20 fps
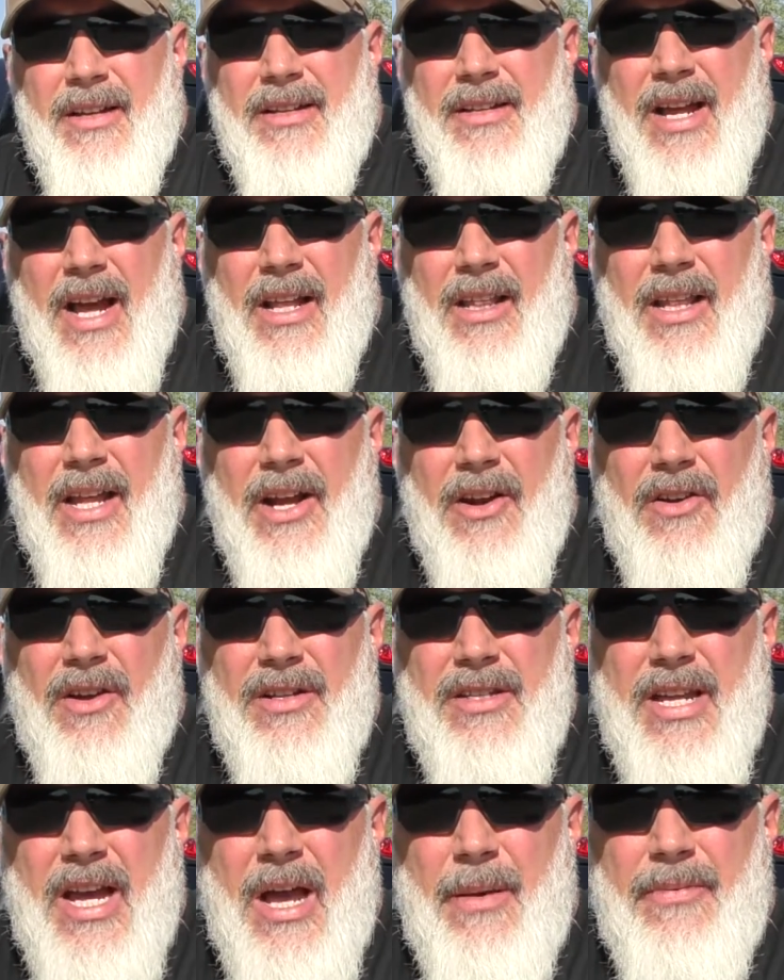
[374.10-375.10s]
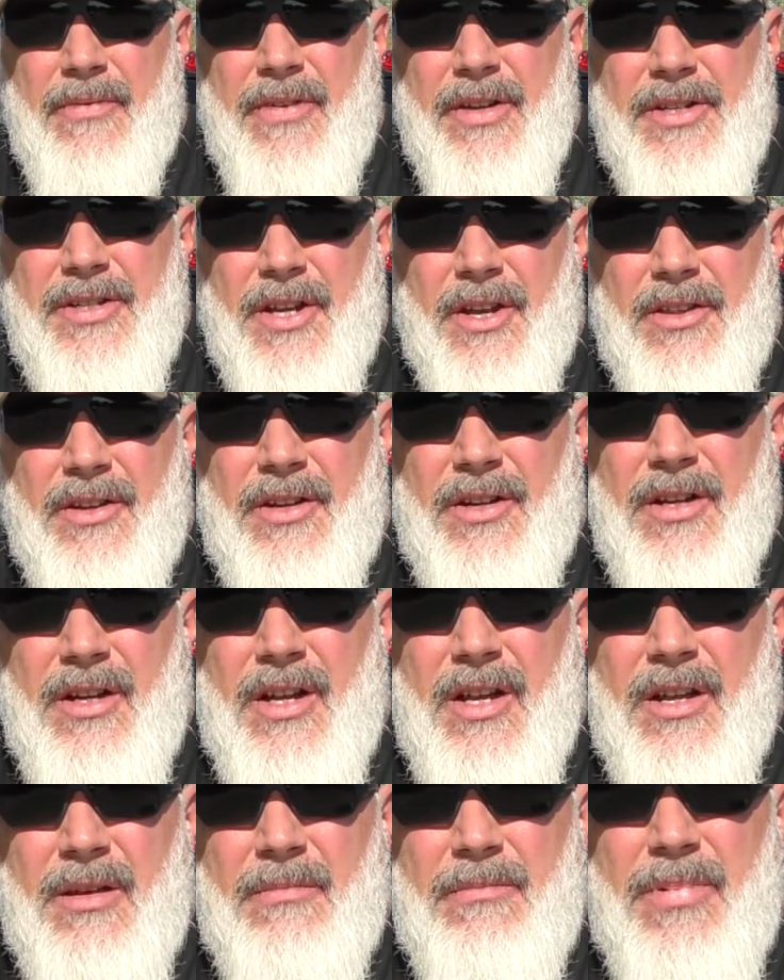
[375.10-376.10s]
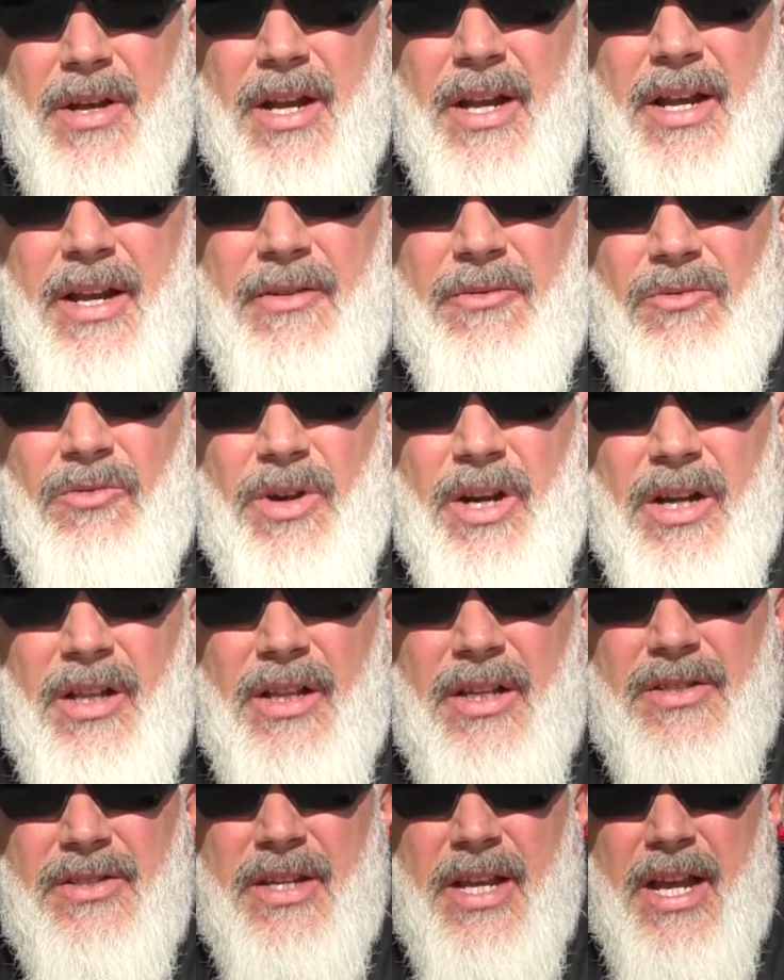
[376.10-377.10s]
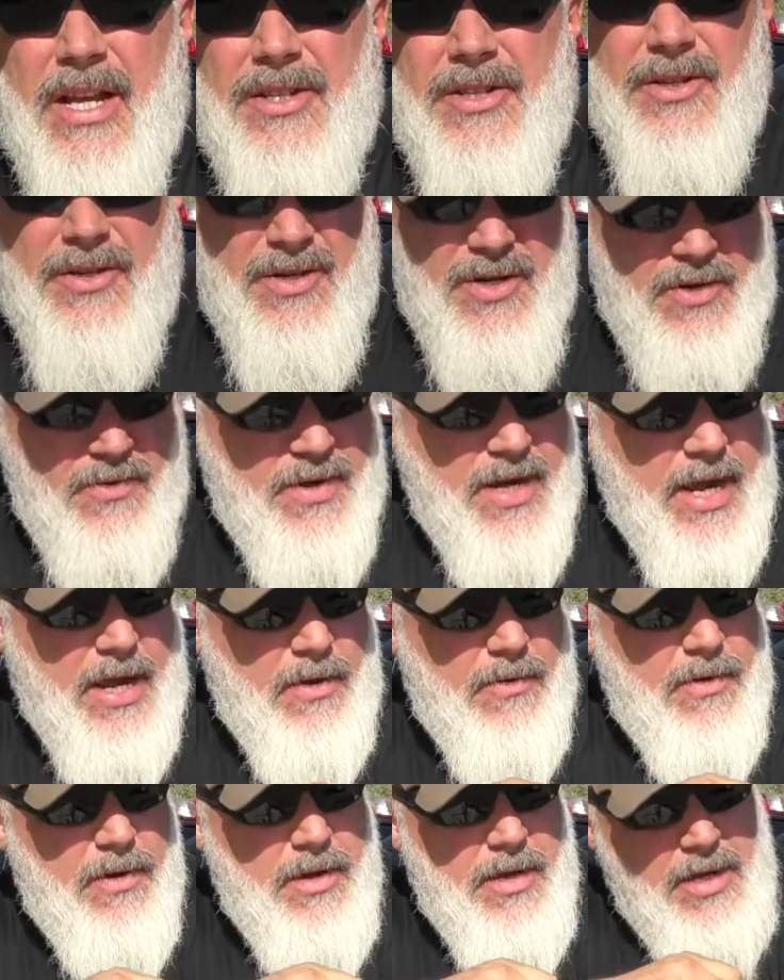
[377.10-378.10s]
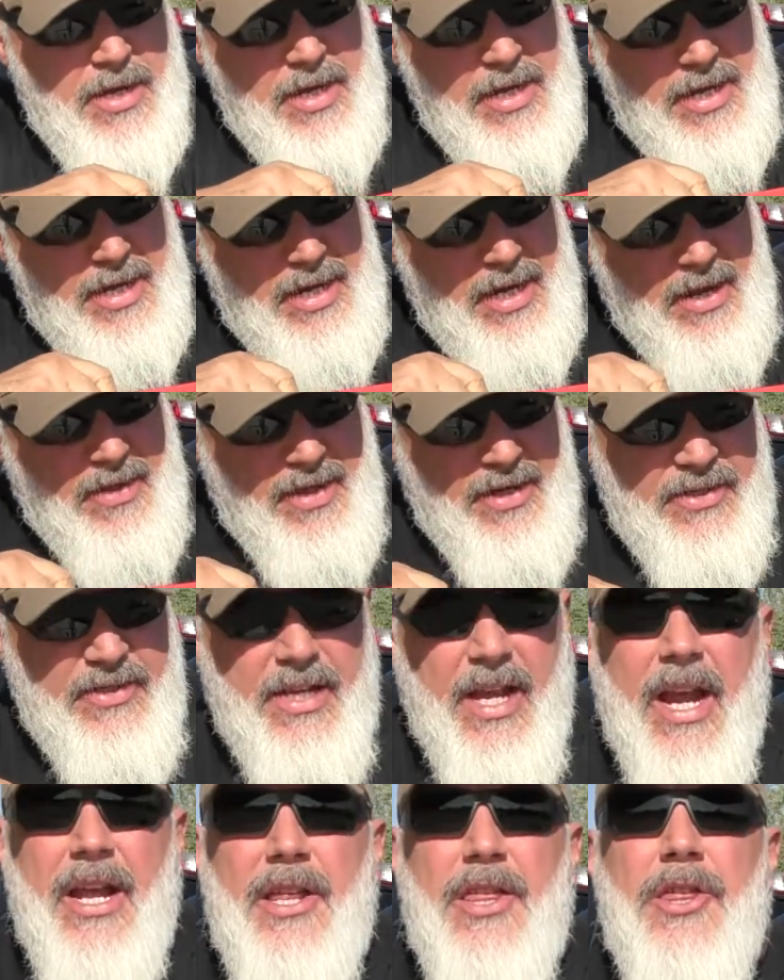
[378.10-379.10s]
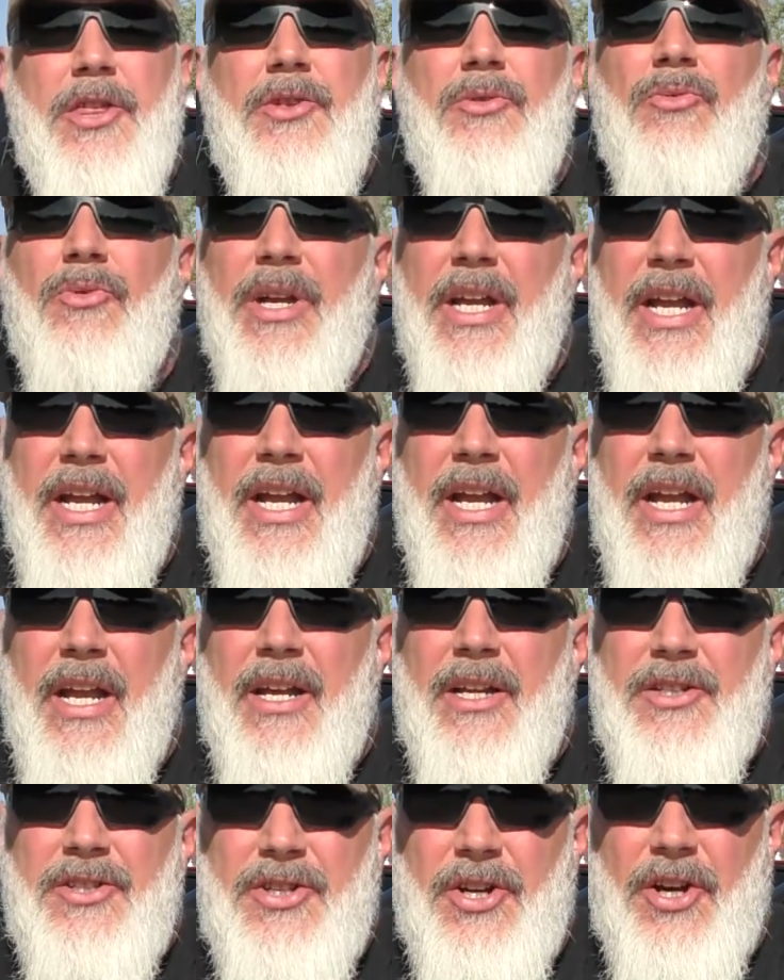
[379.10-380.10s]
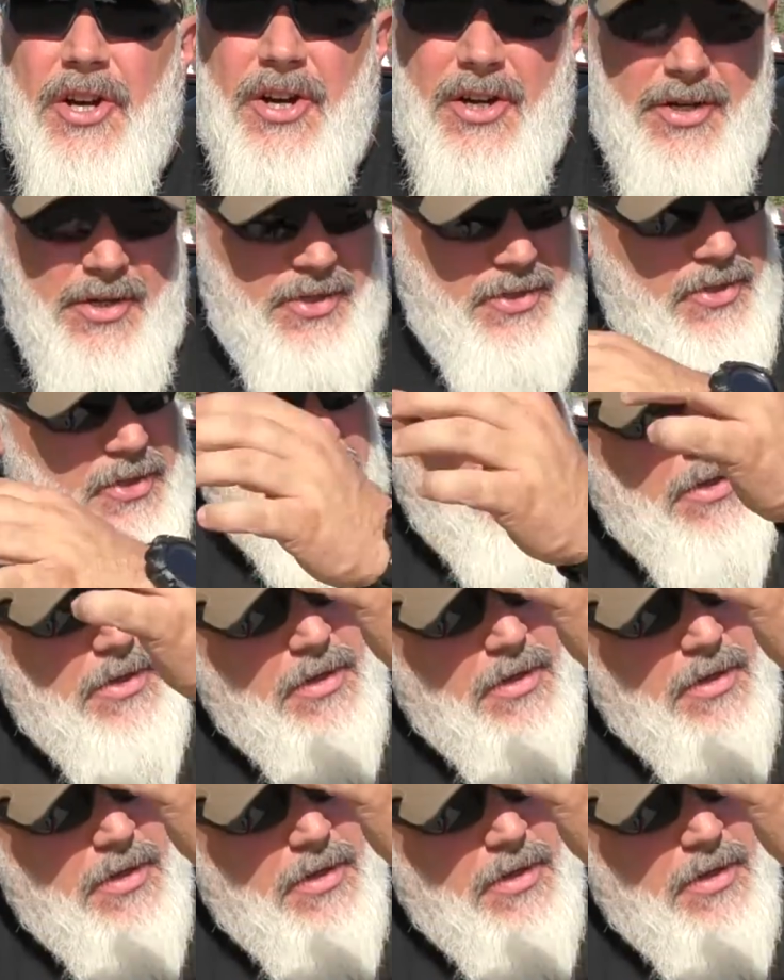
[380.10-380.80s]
not layer it on top of each other, but ringlets as you go down. And now they say three turns,